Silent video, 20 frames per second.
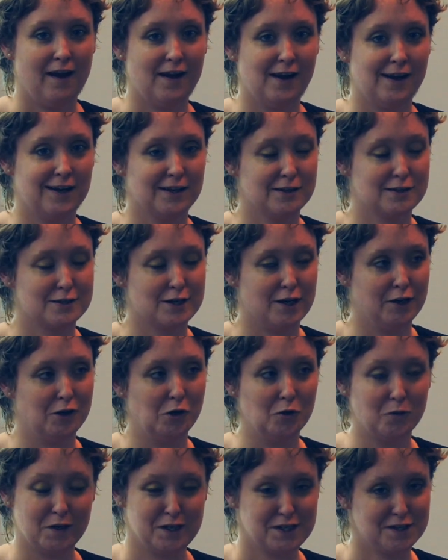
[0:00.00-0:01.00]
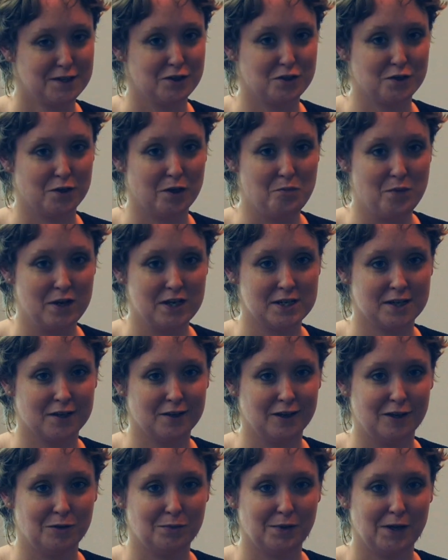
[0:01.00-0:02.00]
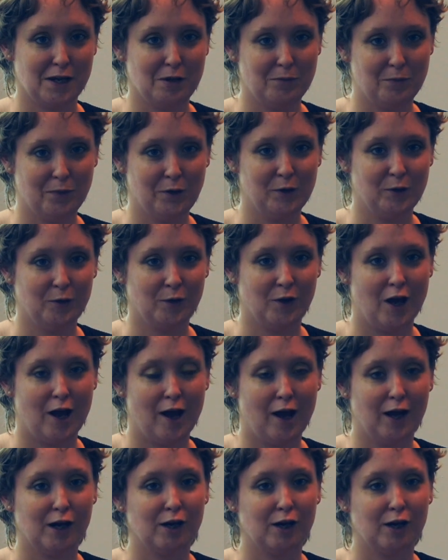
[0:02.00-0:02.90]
and I always enjoy meeting new people.